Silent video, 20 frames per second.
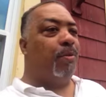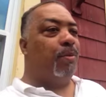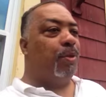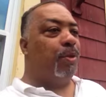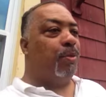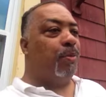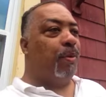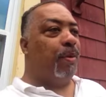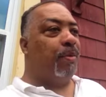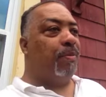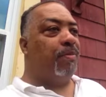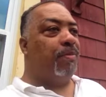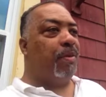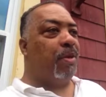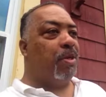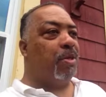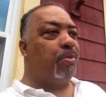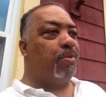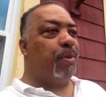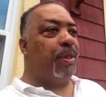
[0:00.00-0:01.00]
when we
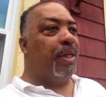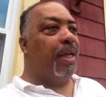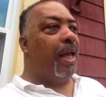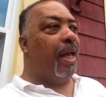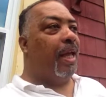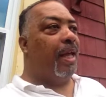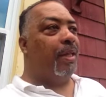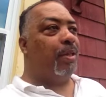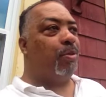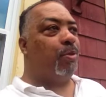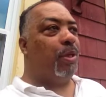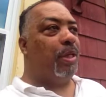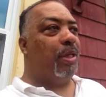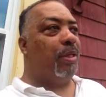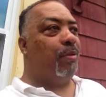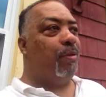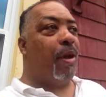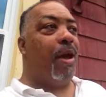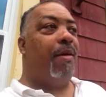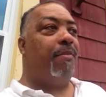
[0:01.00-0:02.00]
first began 3D
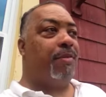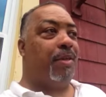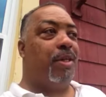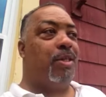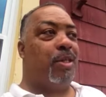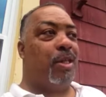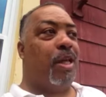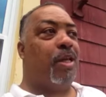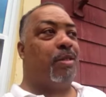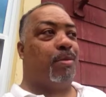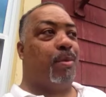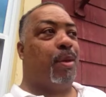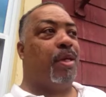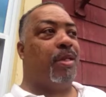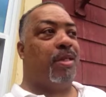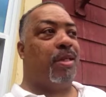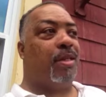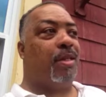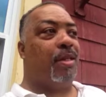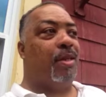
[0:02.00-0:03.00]
graphics, that's
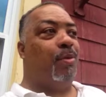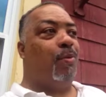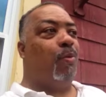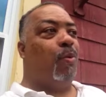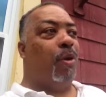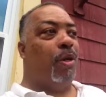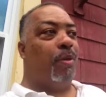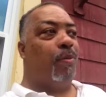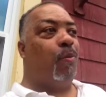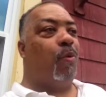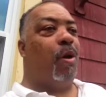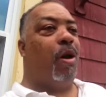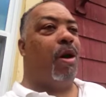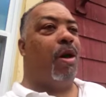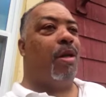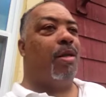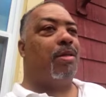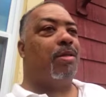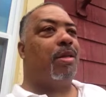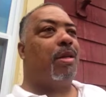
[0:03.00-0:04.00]
basically what it
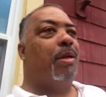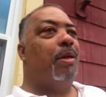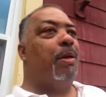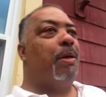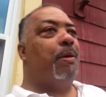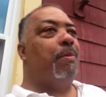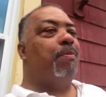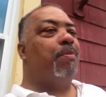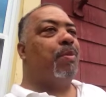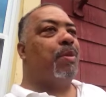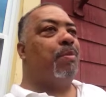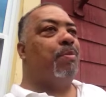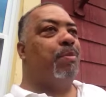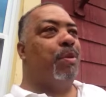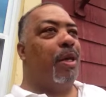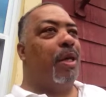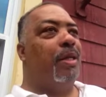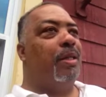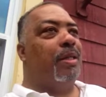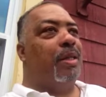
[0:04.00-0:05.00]
was.
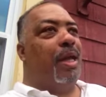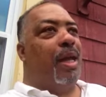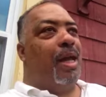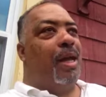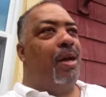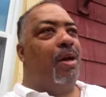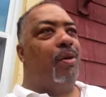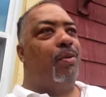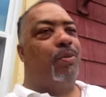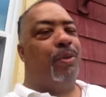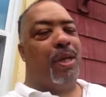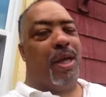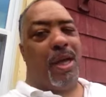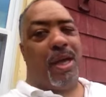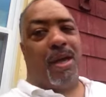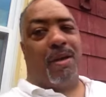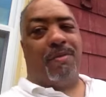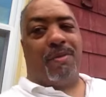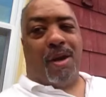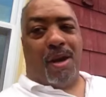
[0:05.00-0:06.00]
But now we
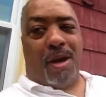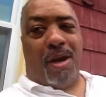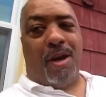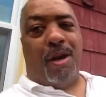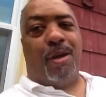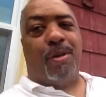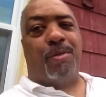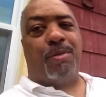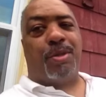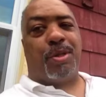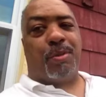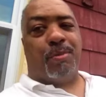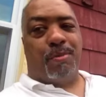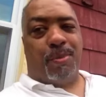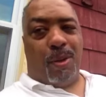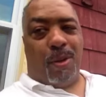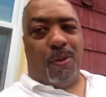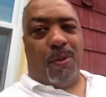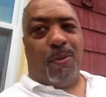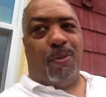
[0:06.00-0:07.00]
have arms and
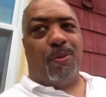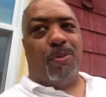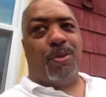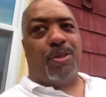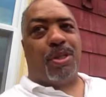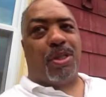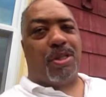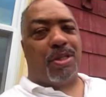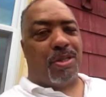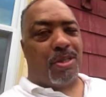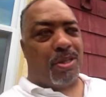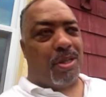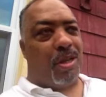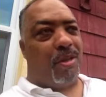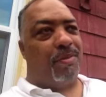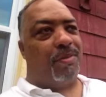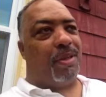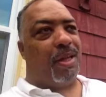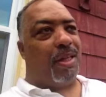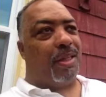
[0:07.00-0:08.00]
bones and
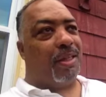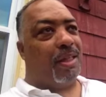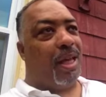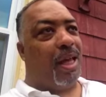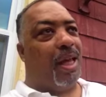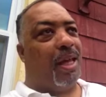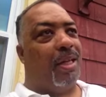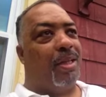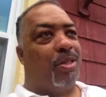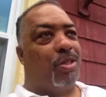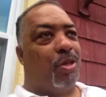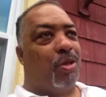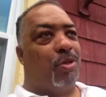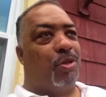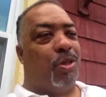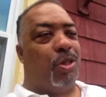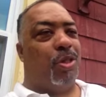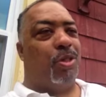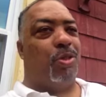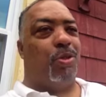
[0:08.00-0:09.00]
stuff like that, and so
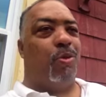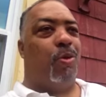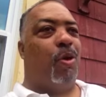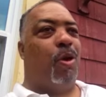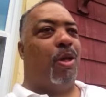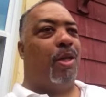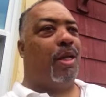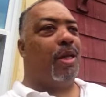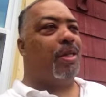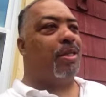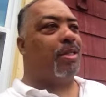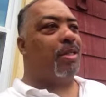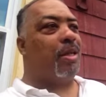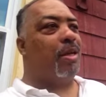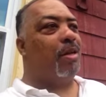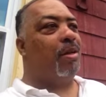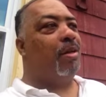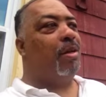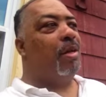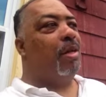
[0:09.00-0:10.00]
you can do all that
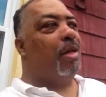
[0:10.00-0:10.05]
stuff.